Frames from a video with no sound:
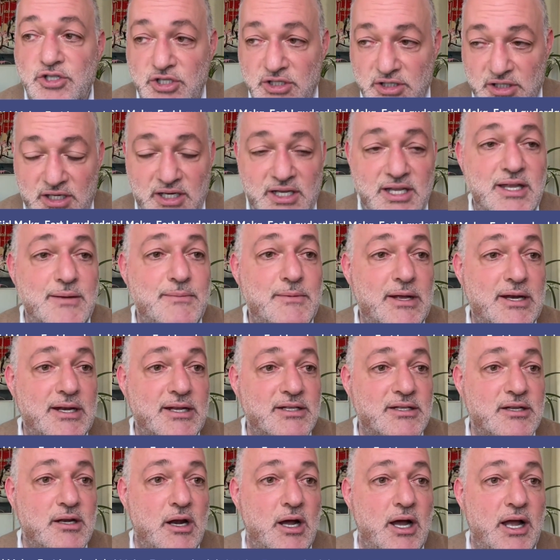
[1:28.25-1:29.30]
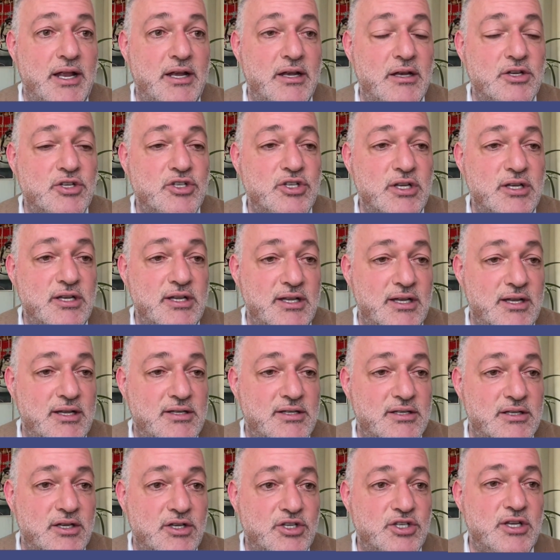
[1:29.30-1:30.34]
She's going to keep getting denied. She
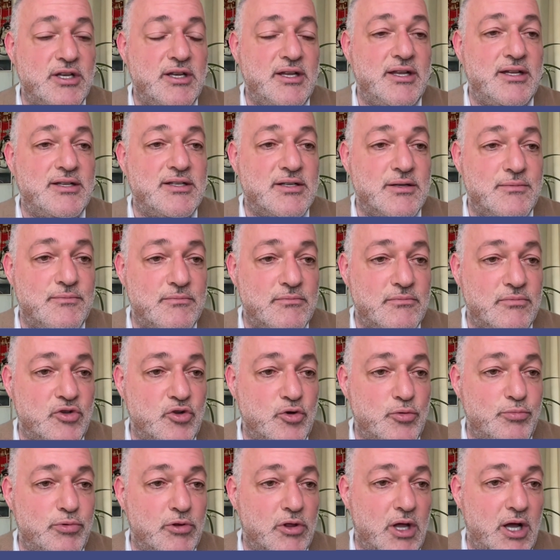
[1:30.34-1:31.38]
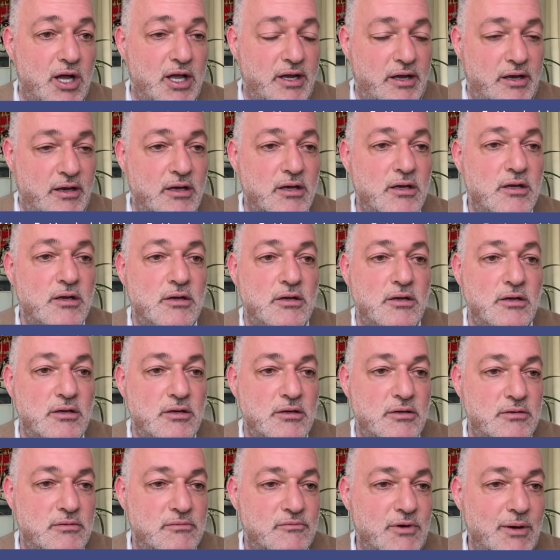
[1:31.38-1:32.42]
needs some new blood
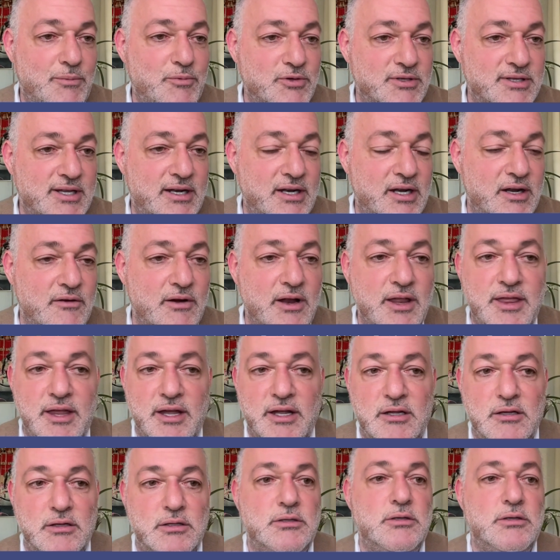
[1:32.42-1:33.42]
representing her, I think.